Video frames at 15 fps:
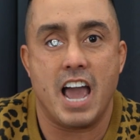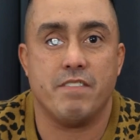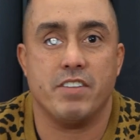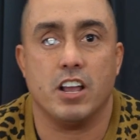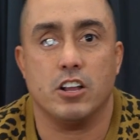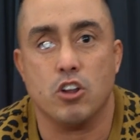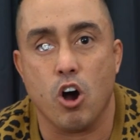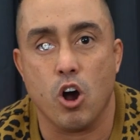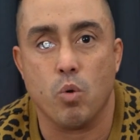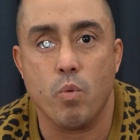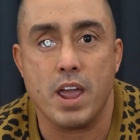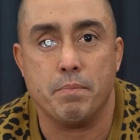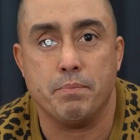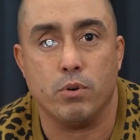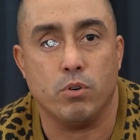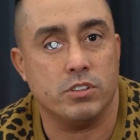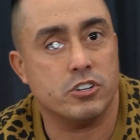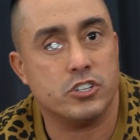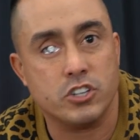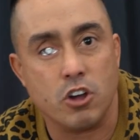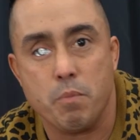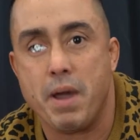having a dog weight pull, and
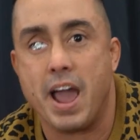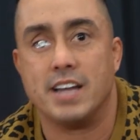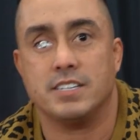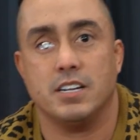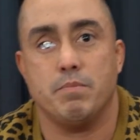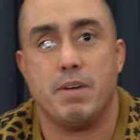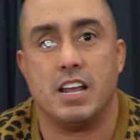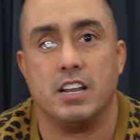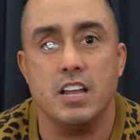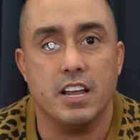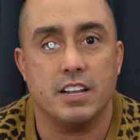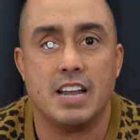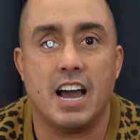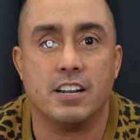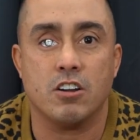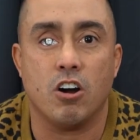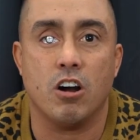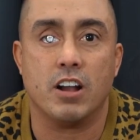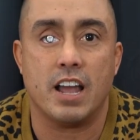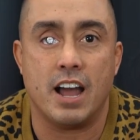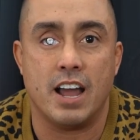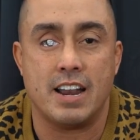they're so passionate about not
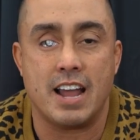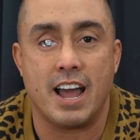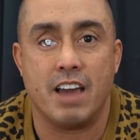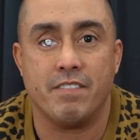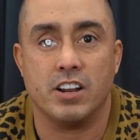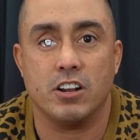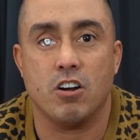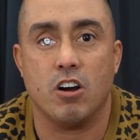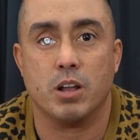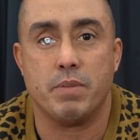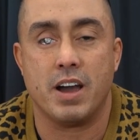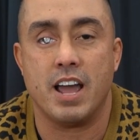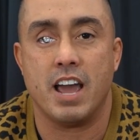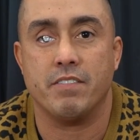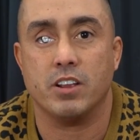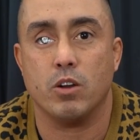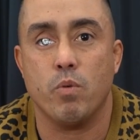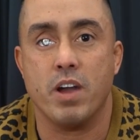having a dog about having a